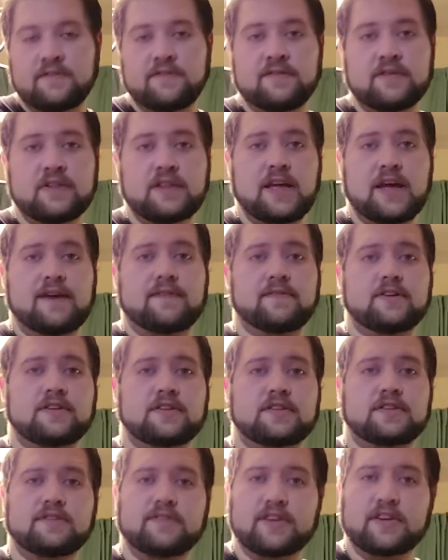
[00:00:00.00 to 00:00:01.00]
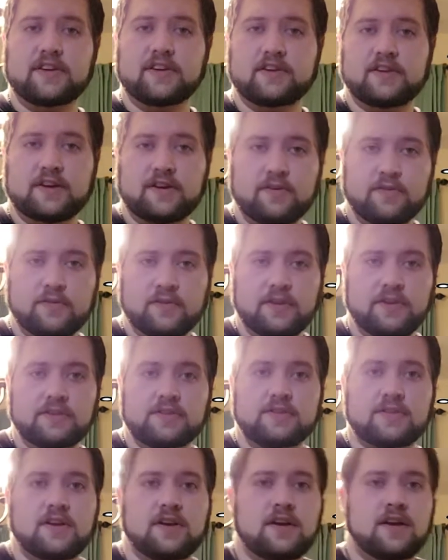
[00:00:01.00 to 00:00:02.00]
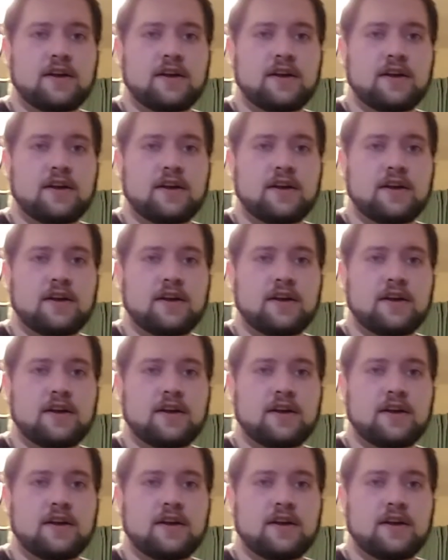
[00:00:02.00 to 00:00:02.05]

for the average civilian to own these.